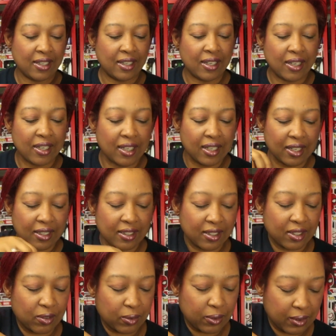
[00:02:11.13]
And
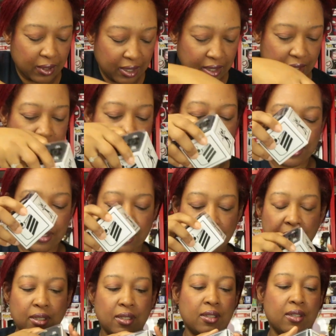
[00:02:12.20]
then what else is
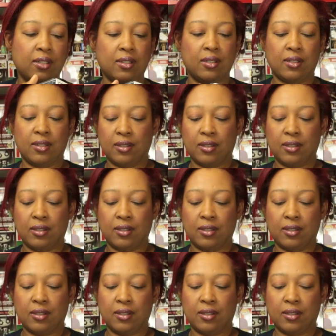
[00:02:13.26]
in here?